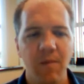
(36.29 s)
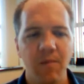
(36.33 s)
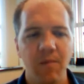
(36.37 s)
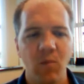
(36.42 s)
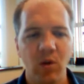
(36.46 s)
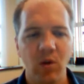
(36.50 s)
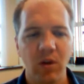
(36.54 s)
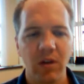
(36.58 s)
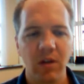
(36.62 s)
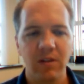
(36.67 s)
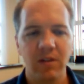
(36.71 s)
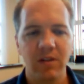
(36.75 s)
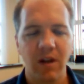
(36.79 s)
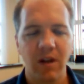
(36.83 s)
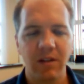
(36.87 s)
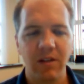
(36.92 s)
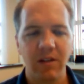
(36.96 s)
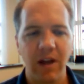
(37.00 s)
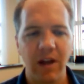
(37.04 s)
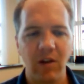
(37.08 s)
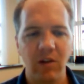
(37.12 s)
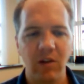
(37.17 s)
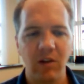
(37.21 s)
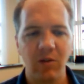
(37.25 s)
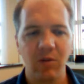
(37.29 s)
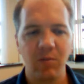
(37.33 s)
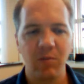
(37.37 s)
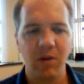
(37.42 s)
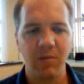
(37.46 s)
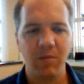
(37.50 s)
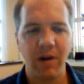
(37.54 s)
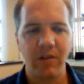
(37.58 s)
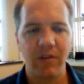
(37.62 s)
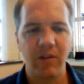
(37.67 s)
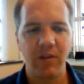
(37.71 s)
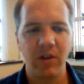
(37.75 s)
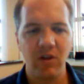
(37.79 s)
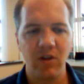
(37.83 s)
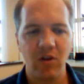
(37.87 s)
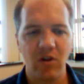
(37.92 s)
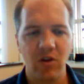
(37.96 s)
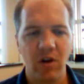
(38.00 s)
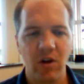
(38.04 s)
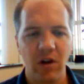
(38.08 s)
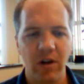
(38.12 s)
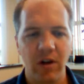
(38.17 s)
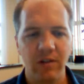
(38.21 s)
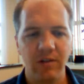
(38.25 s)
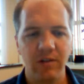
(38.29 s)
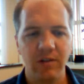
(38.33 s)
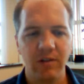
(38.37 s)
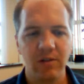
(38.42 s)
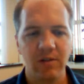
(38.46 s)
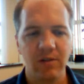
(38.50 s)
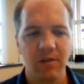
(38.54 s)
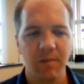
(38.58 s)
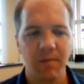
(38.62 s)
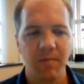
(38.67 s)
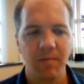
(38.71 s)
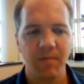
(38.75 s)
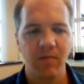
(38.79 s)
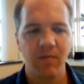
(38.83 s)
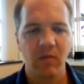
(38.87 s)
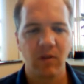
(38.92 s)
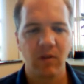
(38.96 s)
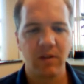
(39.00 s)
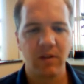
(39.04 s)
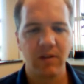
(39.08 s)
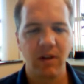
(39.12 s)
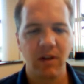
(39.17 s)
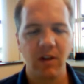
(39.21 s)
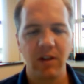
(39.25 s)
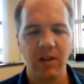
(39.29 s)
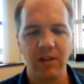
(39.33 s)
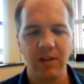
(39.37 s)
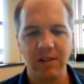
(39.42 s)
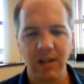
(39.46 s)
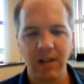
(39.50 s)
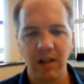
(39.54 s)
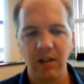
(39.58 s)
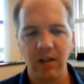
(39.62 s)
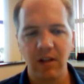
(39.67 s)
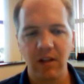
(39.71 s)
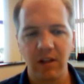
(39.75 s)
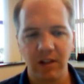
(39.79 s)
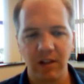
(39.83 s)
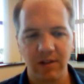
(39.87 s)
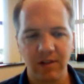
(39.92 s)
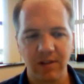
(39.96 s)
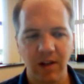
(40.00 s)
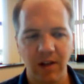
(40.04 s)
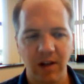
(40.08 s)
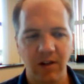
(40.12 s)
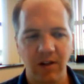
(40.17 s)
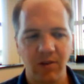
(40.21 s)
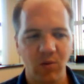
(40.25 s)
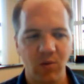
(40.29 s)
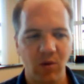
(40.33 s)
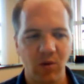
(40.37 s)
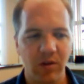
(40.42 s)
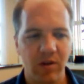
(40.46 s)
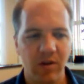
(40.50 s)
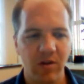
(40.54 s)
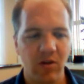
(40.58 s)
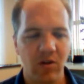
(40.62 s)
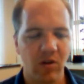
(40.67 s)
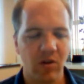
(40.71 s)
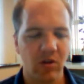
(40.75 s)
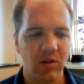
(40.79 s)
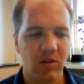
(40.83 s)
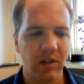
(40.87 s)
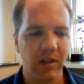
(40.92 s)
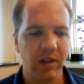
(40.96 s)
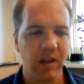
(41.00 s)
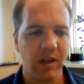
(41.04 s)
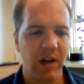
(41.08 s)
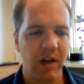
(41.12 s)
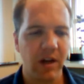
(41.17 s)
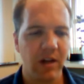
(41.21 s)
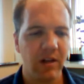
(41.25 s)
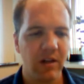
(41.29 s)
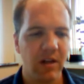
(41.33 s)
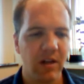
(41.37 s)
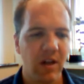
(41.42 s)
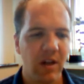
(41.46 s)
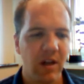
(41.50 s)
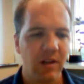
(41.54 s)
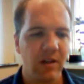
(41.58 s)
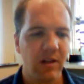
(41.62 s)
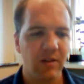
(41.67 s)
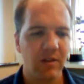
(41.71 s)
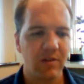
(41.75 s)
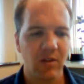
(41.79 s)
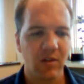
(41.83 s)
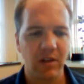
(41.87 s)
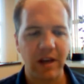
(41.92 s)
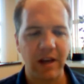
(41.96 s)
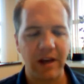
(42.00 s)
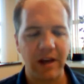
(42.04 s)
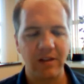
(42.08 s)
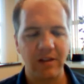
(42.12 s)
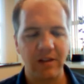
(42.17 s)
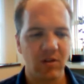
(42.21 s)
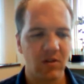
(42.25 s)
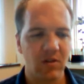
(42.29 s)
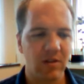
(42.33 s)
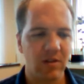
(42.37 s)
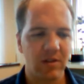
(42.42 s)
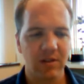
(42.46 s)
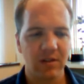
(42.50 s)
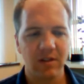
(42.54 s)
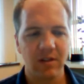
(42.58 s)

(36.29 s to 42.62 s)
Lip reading: We're going to talk now a little bit about the neurons, because they're the signaling cells, where the neuroglia, these are the guys that are